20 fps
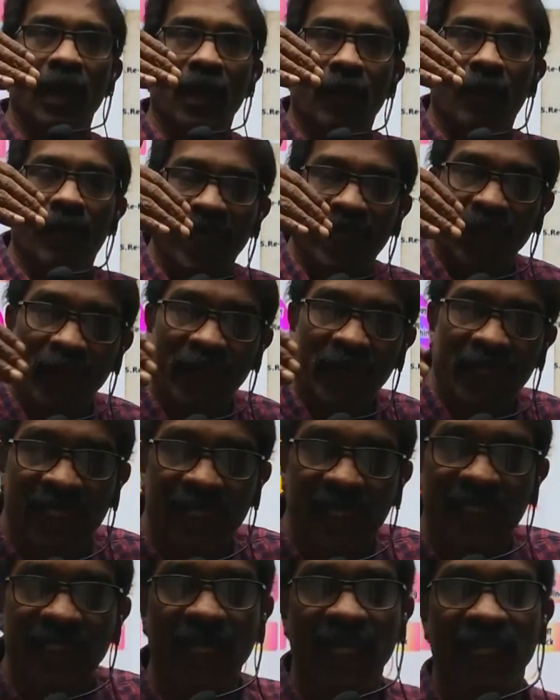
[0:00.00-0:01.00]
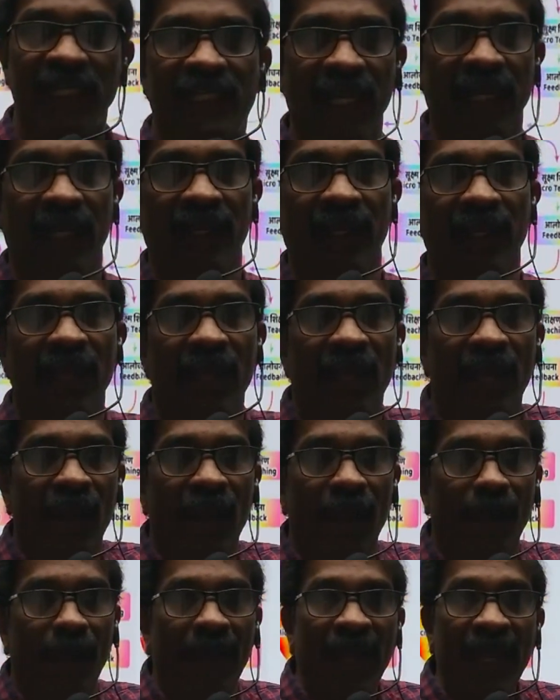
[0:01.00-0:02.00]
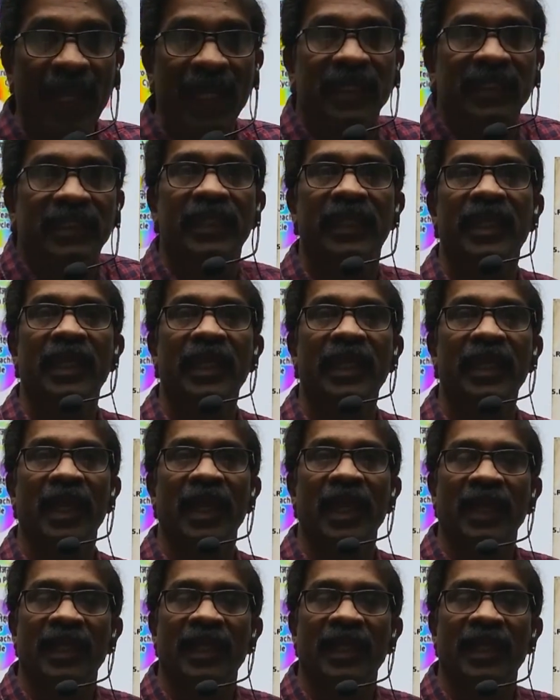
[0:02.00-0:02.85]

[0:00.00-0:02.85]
micro teaching session makes the